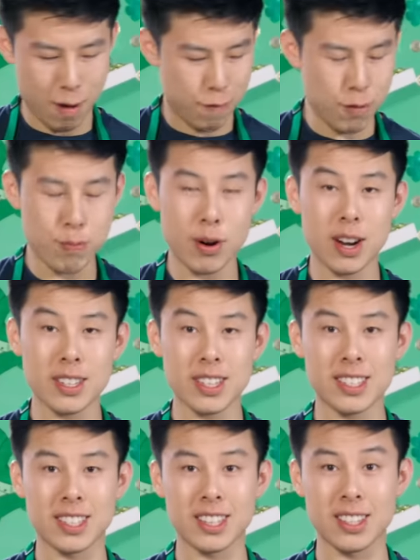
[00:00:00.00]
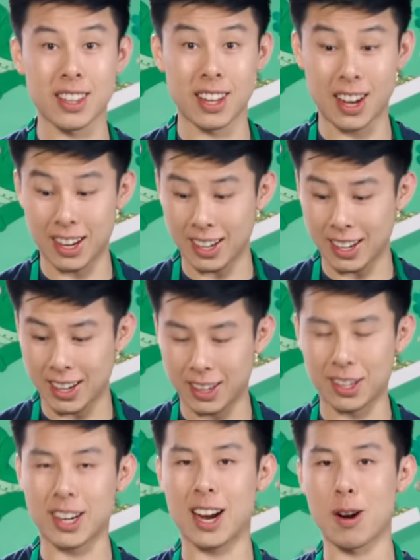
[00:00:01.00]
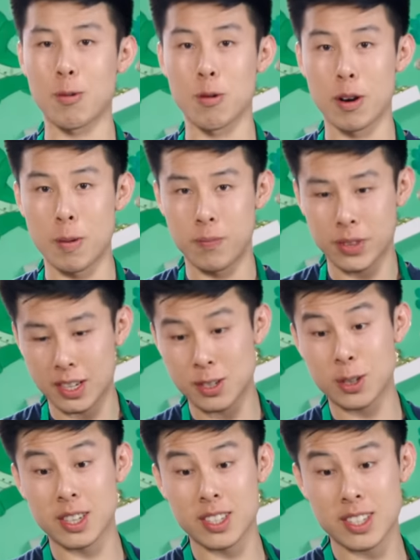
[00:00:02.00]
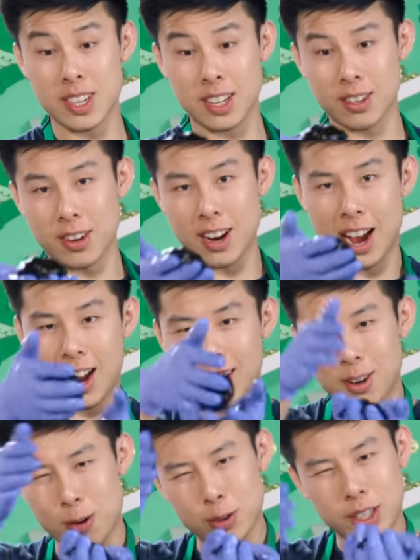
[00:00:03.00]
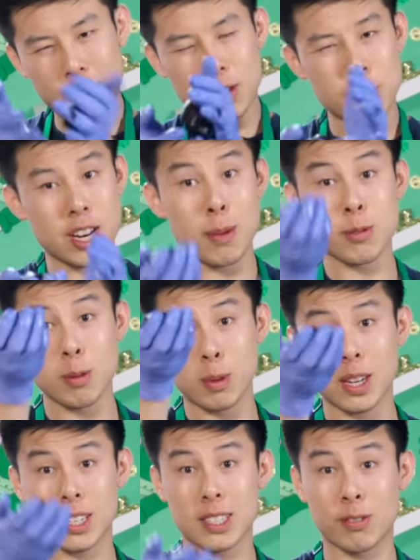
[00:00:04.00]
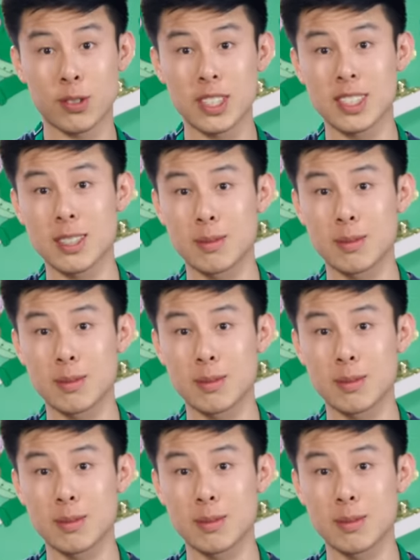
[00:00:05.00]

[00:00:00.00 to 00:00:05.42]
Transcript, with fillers: I food process these a lot, and they're kind of warm. As you can see, they're not holding their shape, so I'm gonna freeze